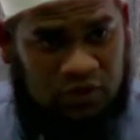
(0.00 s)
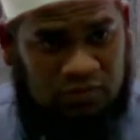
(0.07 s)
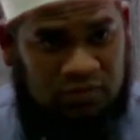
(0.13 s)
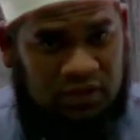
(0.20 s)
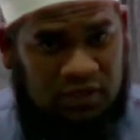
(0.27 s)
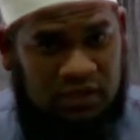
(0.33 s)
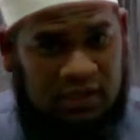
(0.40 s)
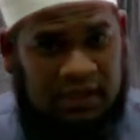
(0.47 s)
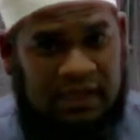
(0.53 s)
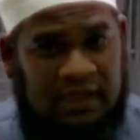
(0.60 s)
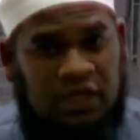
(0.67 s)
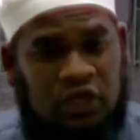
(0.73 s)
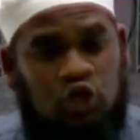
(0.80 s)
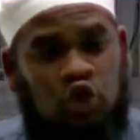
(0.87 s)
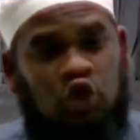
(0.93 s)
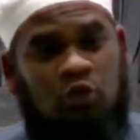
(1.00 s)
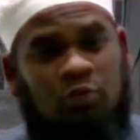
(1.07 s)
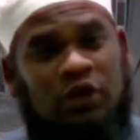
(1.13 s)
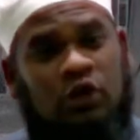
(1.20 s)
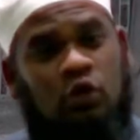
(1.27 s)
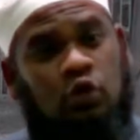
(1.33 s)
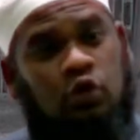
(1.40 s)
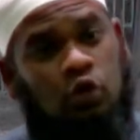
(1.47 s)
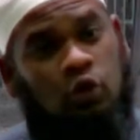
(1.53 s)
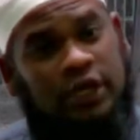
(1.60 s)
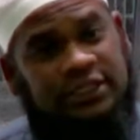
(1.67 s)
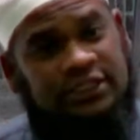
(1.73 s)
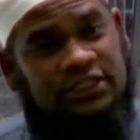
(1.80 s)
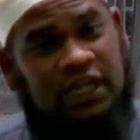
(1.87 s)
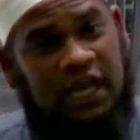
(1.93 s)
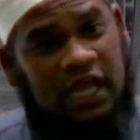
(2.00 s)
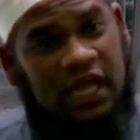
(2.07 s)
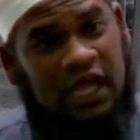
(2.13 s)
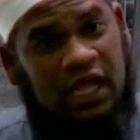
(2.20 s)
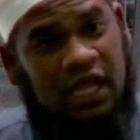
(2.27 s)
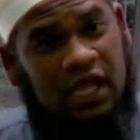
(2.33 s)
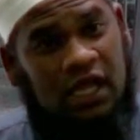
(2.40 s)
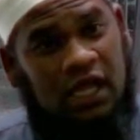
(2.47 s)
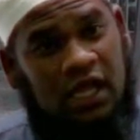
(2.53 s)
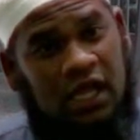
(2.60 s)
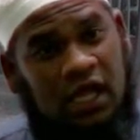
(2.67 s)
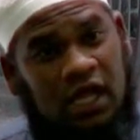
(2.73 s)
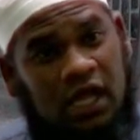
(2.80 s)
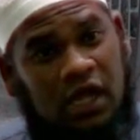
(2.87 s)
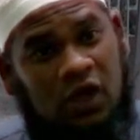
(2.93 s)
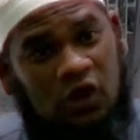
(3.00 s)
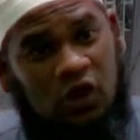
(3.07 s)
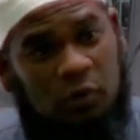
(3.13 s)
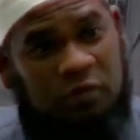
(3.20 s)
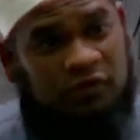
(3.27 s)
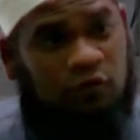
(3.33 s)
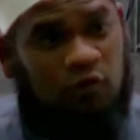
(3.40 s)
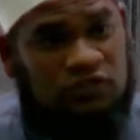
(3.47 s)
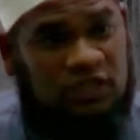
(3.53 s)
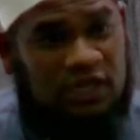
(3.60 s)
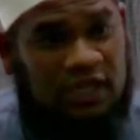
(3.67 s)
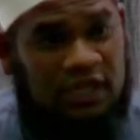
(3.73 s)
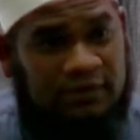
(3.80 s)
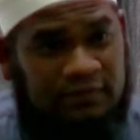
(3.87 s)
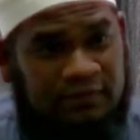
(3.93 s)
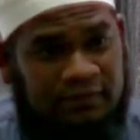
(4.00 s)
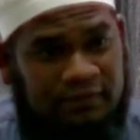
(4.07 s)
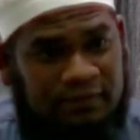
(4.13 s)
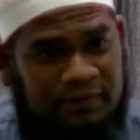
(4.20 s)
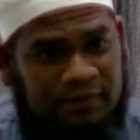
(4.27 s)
Are you with me? Do you make wudu in salah or before salah?